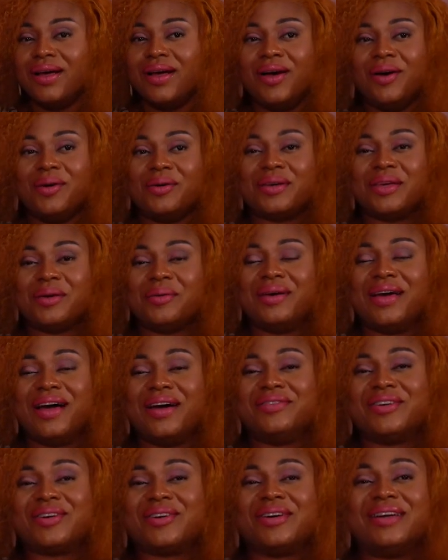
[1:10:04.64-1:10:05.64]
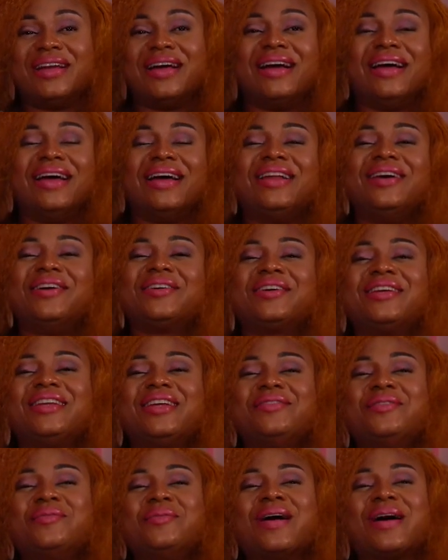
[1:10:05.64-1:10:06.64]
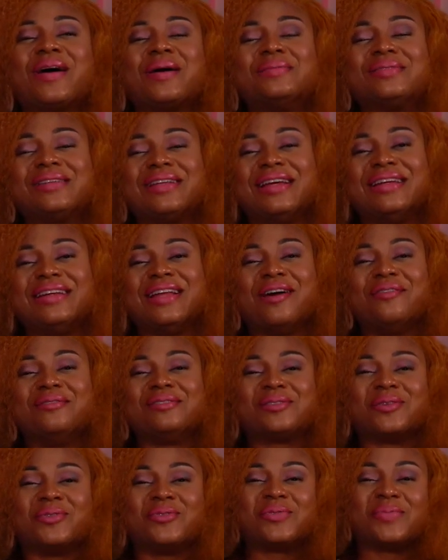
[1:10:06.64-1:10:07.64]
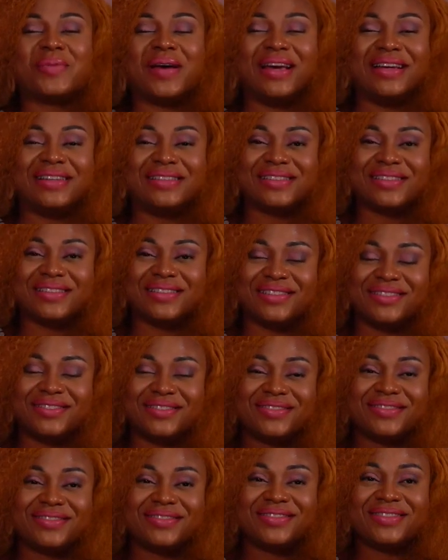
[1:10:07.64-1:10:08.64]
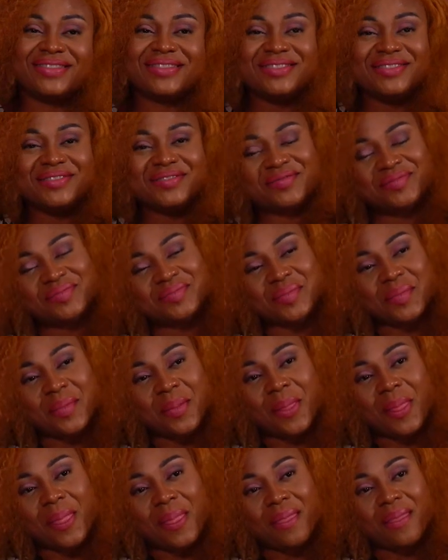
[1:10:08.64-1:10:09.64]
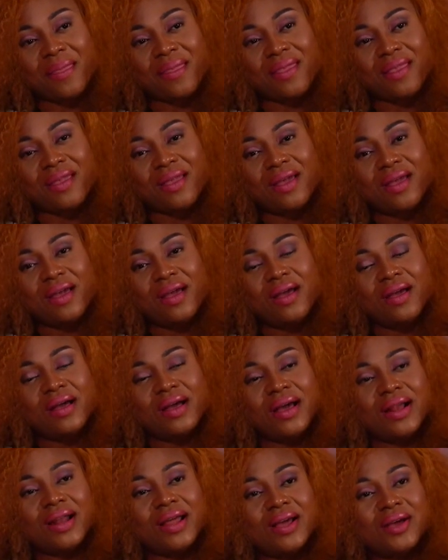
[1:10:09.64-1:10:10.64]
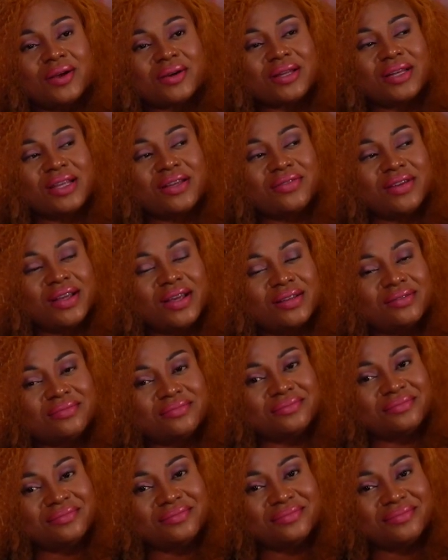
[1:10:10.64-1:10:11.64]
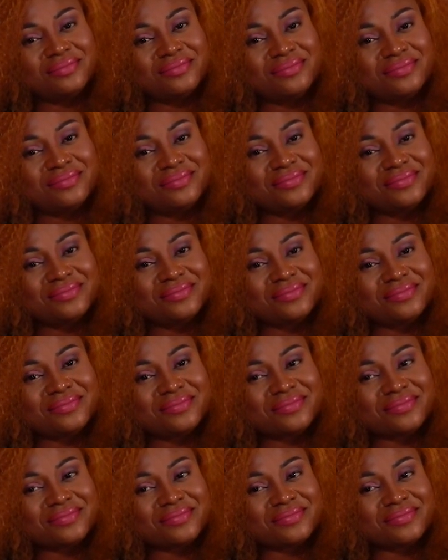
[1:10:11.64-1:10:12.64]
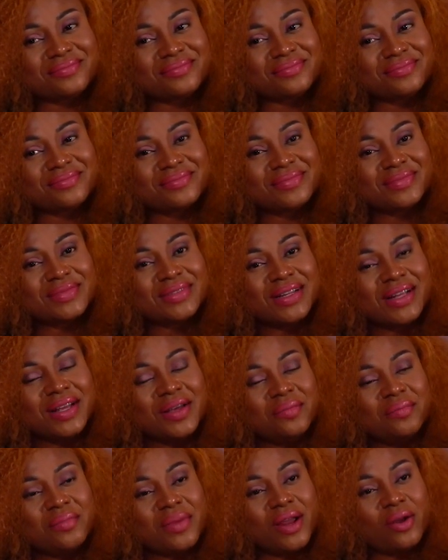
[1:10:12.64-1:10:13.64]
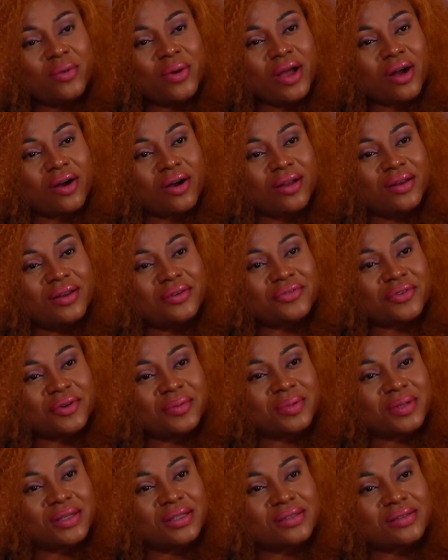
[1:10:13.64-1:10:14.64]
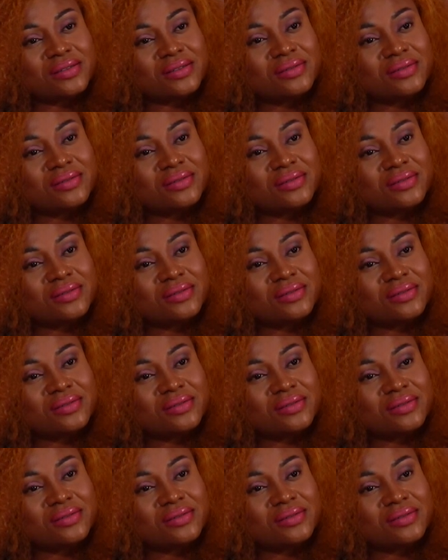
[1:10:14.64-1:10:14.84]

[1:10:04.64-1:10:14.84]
Okay, we have a caller. Hello, good evening. Welcome to Late Night with Soul Spice. Hello. Hello, good evening. Good evening. Man, where are you calling from, please?